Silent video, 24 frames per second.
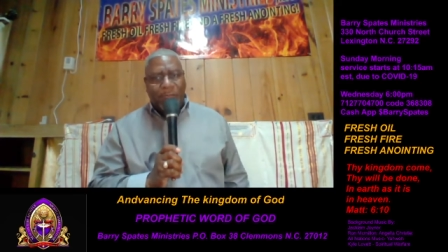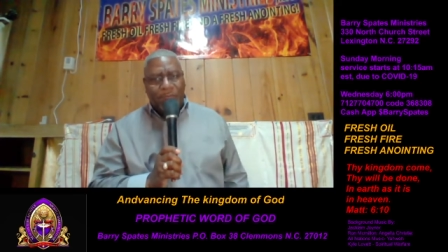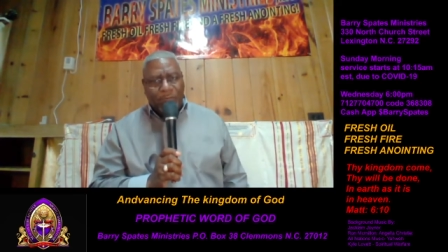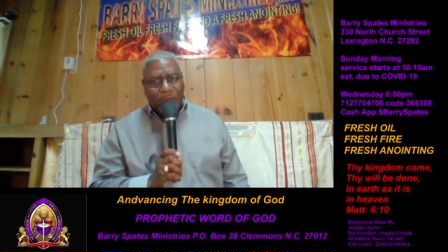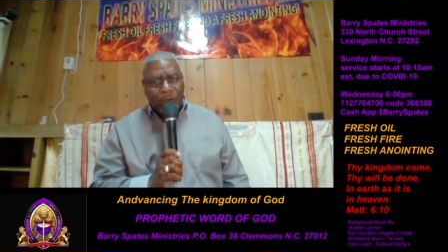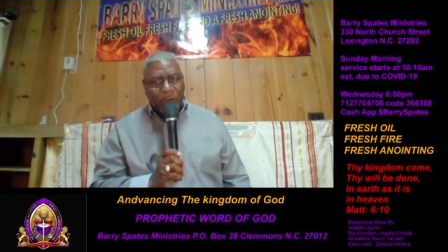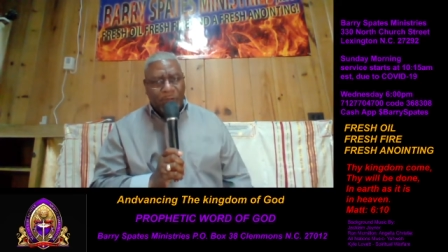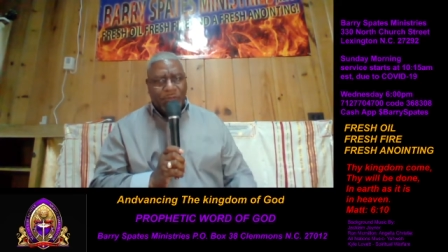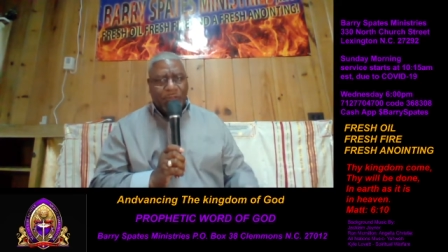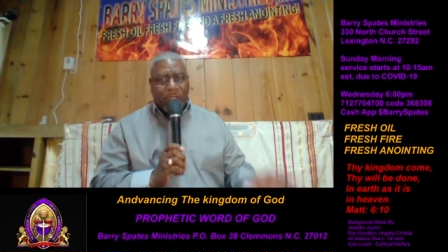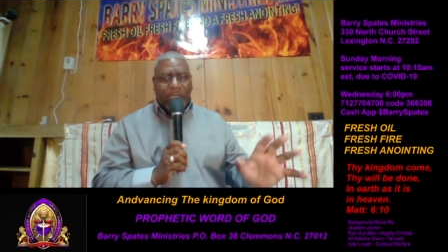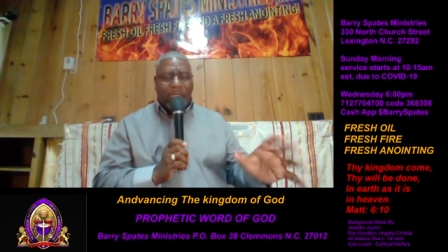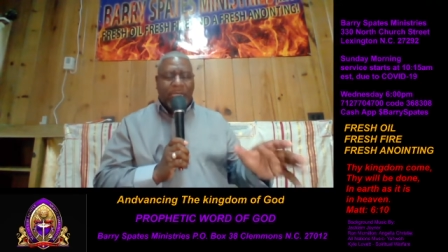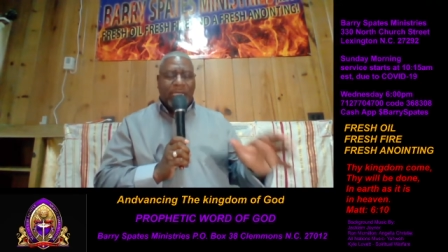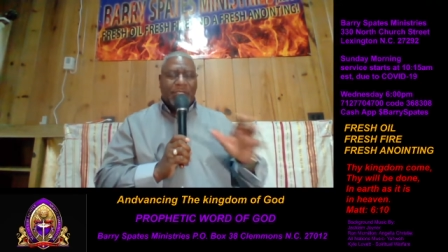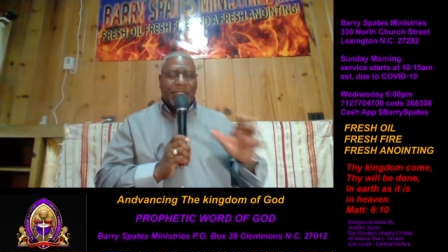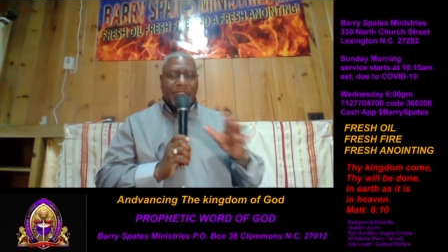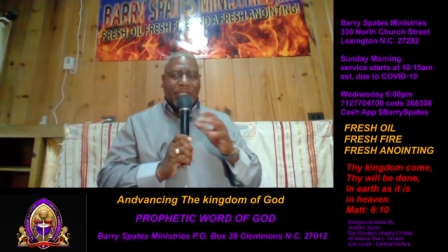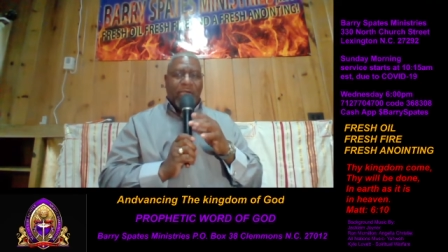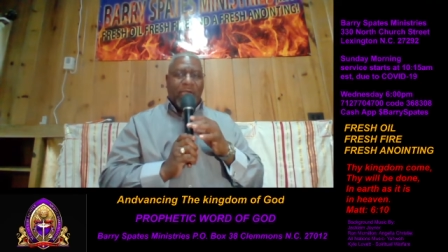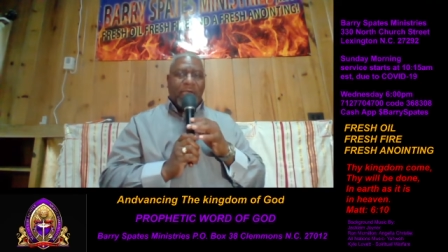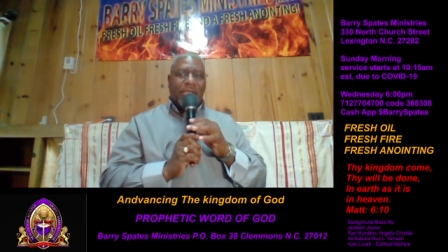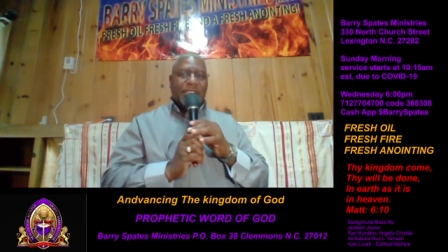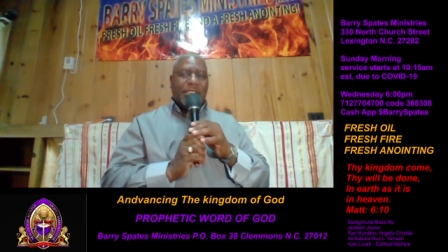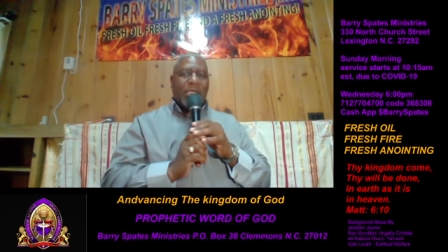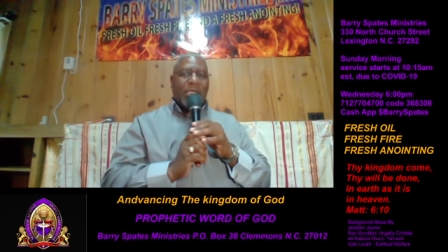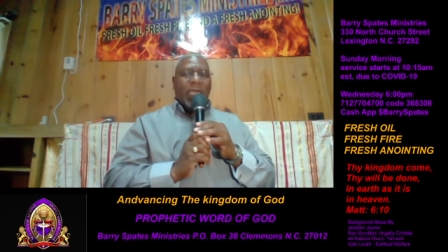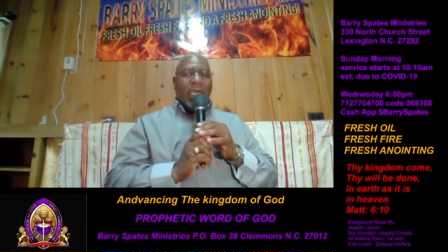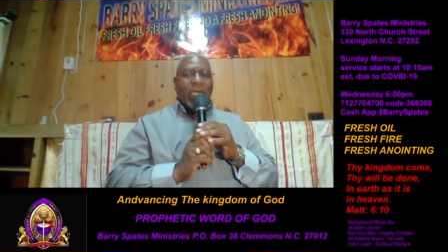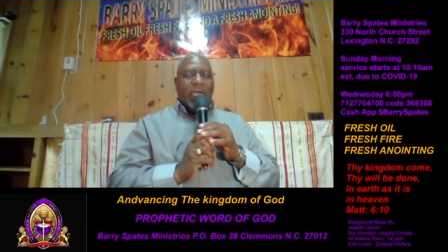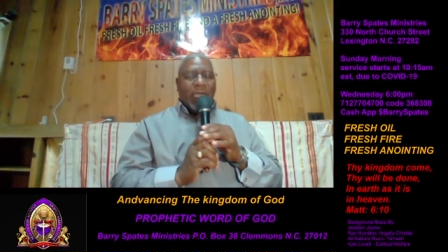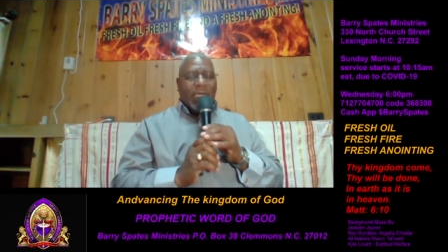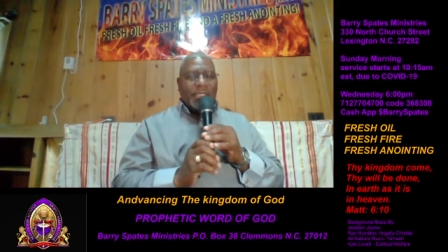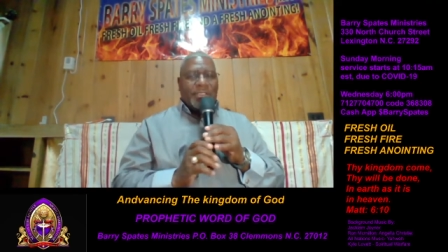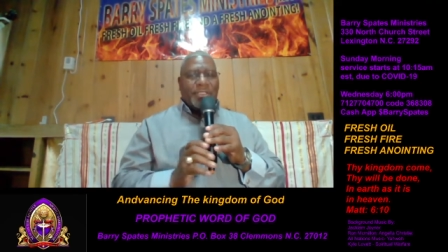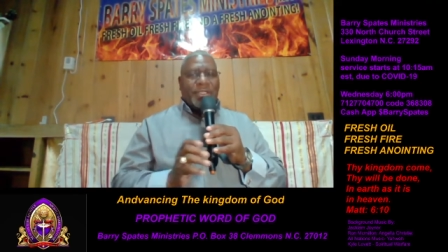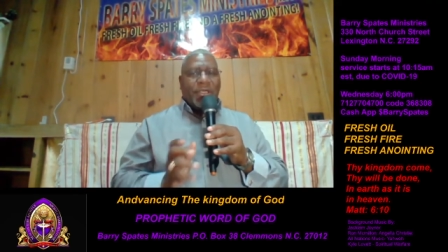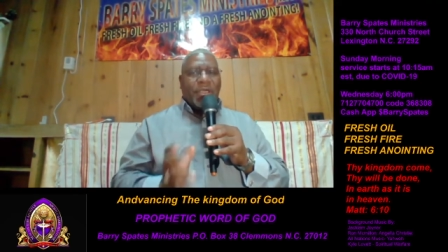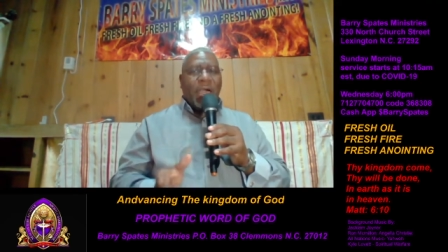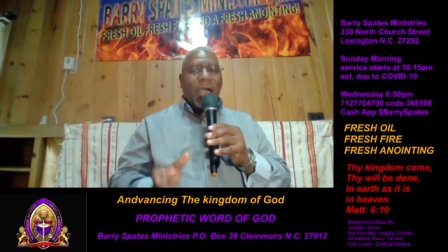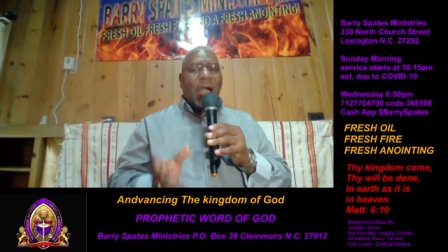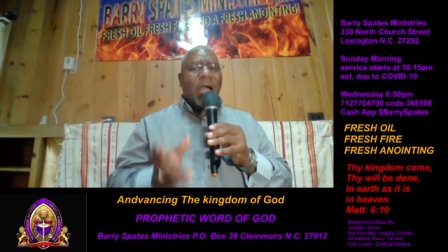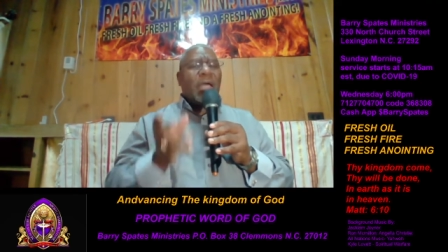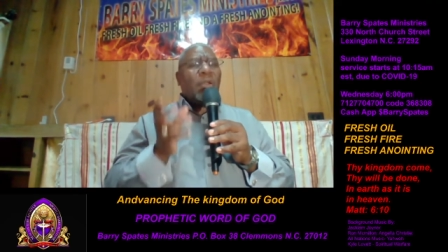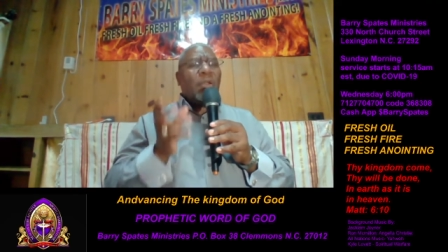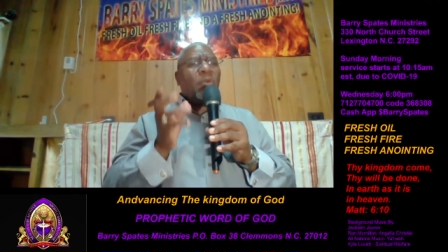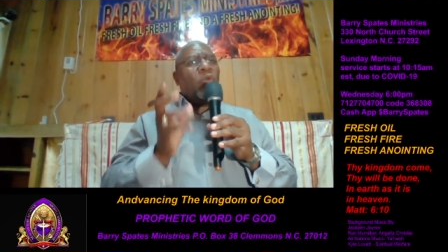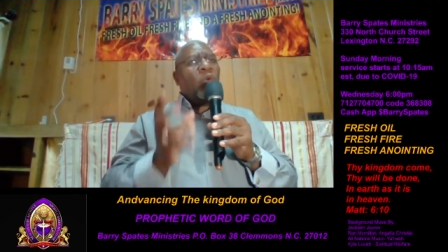first thing he says is
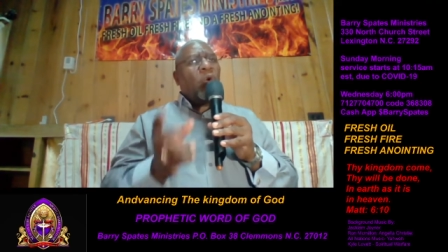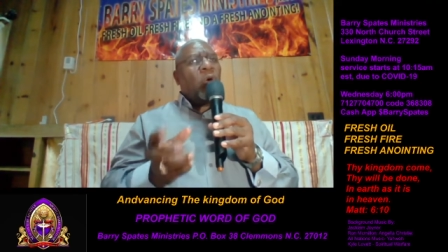God